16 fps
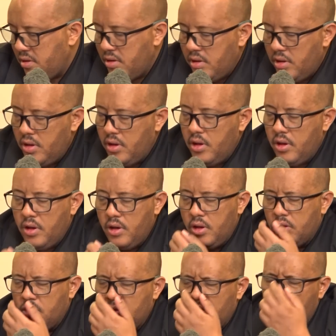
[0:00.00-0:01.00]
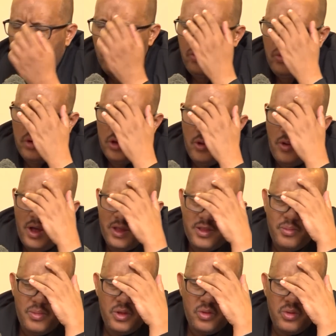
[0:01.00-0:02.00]
to
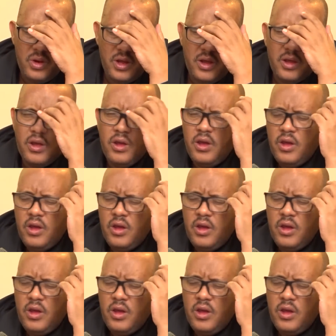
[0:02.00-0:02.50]
Weyane today